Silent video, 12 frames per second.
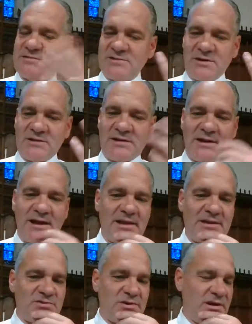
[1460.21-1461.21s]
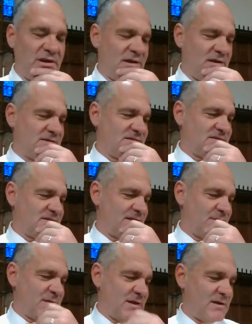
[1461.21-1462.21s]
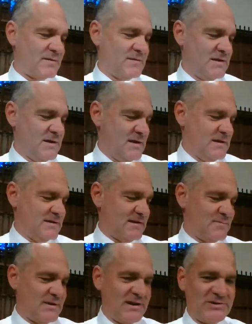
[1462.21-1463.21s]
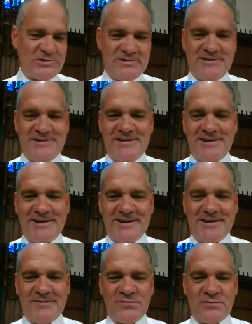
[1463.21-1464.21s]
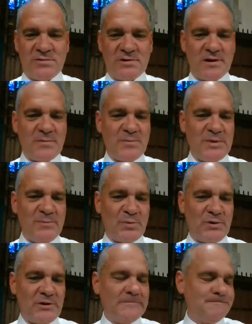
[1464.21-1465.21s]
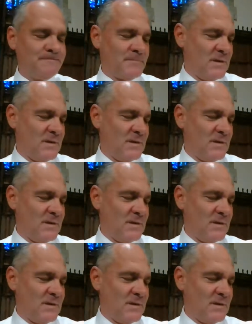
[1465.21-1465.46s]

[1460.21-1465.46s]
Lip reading: It's called idolatry, and it's been a temptation for people